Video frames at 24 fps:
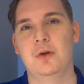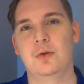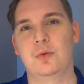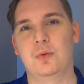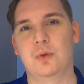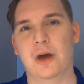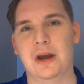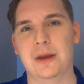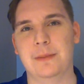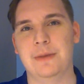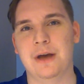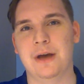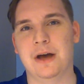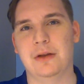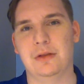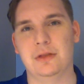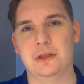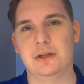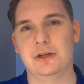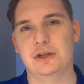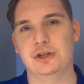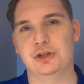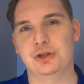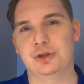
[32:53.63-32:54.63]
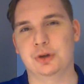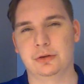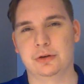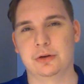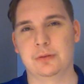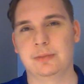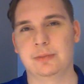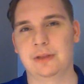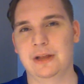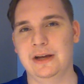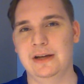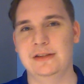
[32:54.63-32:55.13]
right about the shoulder
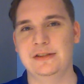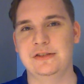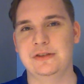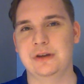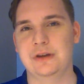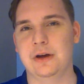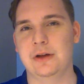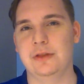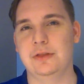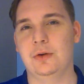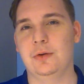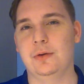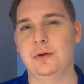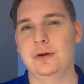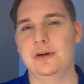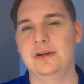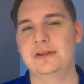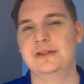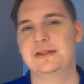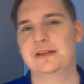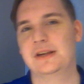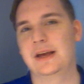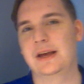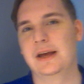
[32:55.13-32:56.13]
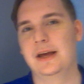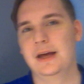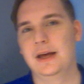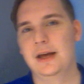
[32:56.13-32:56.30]
blades on the horse,